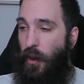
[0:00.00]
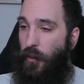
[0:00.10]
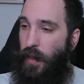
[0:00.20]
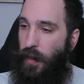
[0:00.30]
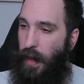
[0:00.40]
just
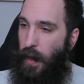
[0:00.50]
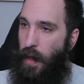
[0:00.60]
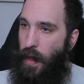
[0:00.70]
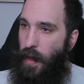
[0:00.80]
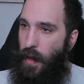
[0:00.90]
wondering, like,
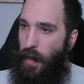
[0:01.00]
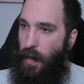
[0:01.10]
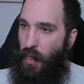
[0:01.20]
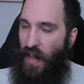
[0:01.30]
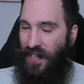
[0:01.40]

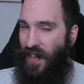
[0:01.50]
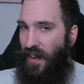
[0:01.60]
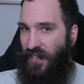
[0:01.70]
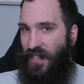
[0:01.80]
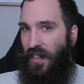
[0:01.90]
that's
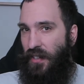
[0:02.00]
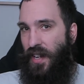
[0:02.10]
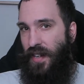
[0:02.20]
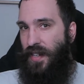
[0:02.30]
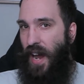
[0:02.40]
not a
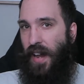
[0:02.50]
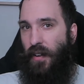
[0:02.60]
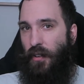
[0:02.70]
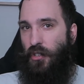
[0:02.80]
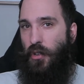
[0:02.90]
sealed container,